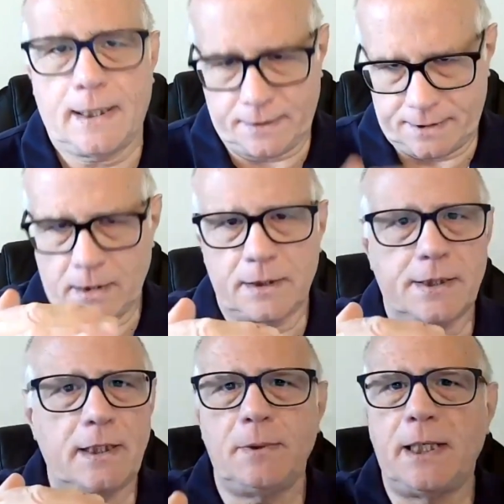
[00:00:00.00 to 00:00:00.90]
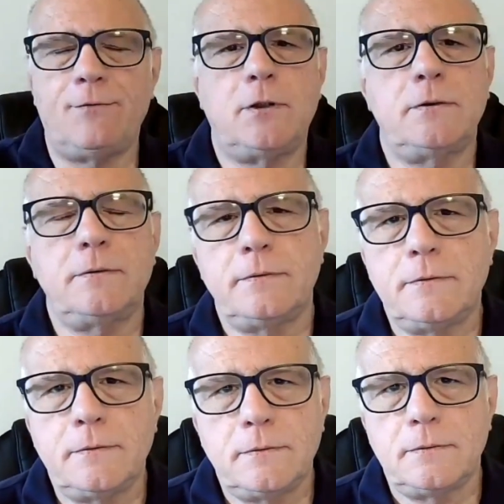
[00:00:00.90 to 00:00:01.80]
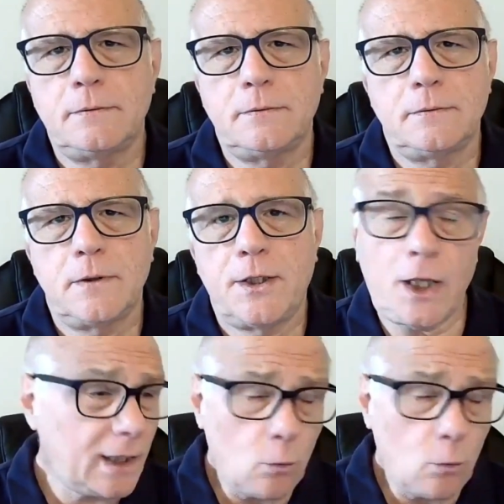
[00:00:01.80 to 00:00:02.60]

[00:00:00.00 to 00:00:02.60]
at the same level. Not